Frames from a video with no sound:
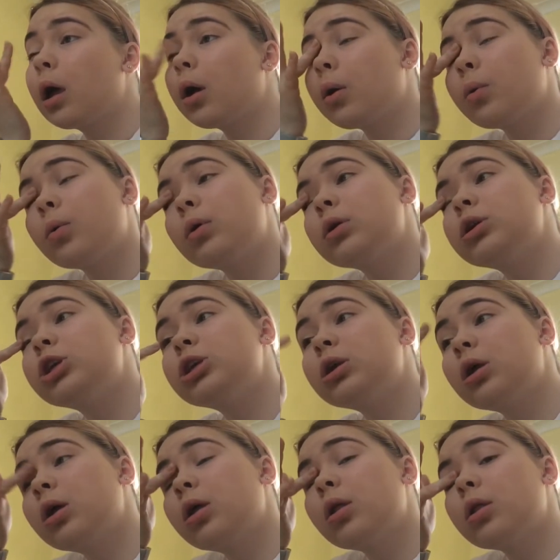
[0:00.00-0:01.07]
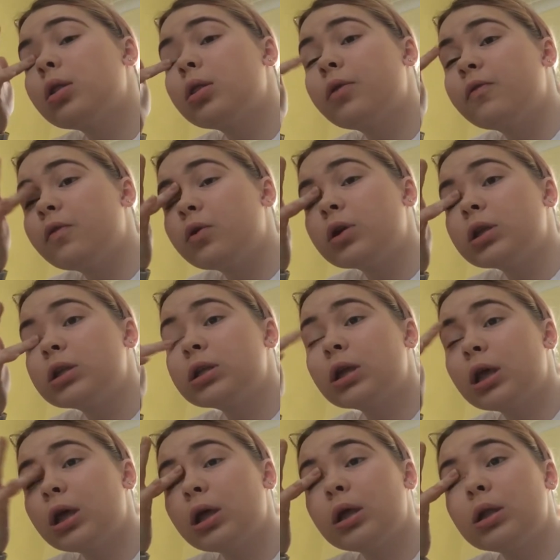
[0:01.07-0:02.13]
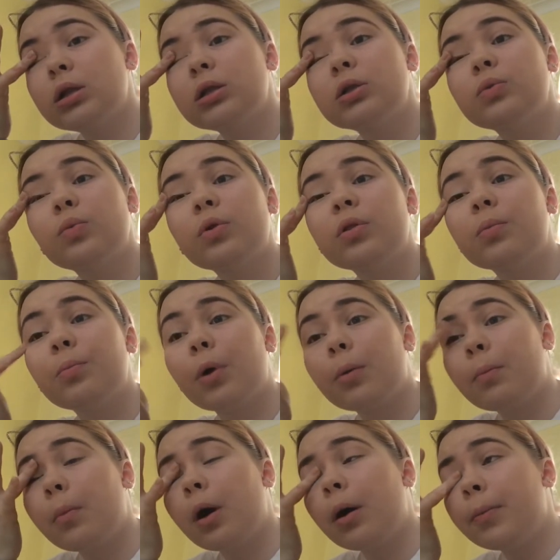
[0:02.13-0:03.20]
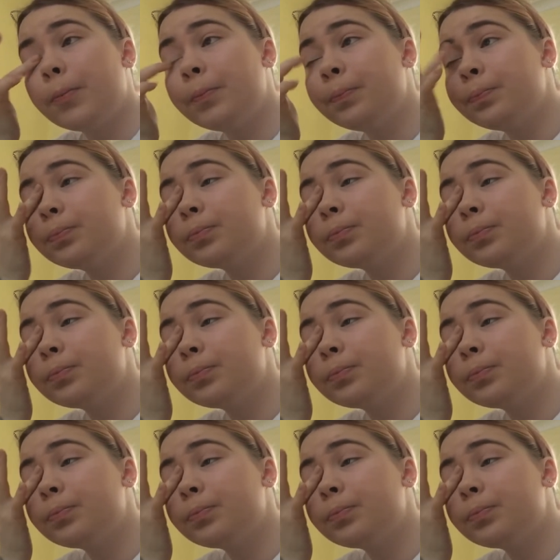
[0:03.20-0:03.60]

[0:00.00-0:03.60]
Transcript: I watched The Voice Kids with my mum,